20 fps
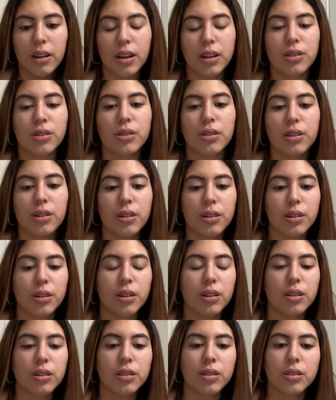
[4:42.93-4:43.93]
and
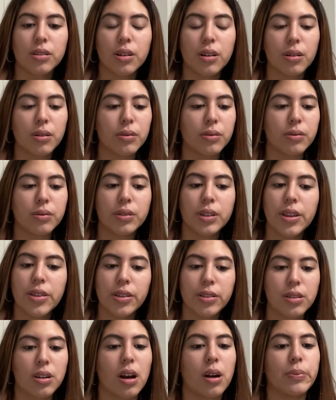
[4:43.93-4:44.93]
you're, in
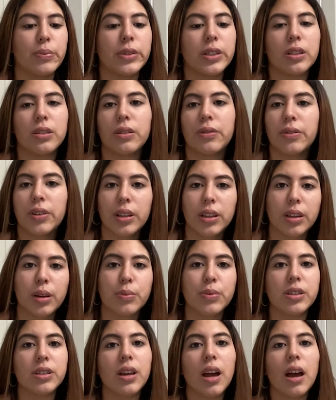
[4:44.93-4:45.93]
the dumps and you're feeling
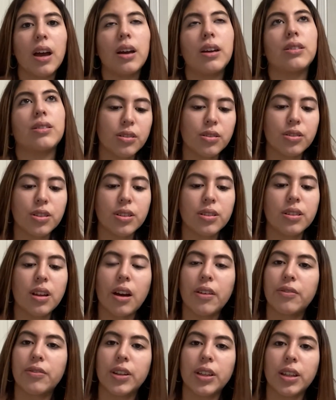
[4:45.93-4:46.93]
upset and you're just
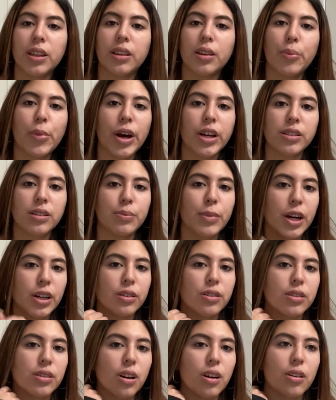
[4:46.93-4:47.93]
not feeling the best
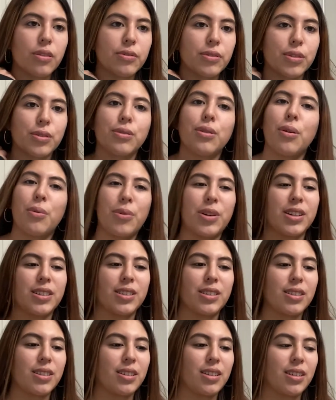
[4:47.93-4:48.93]
about yourself, you don't want
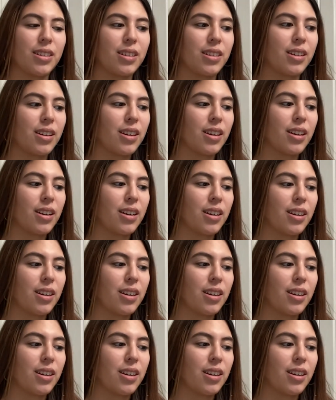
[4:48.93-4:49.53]
to see,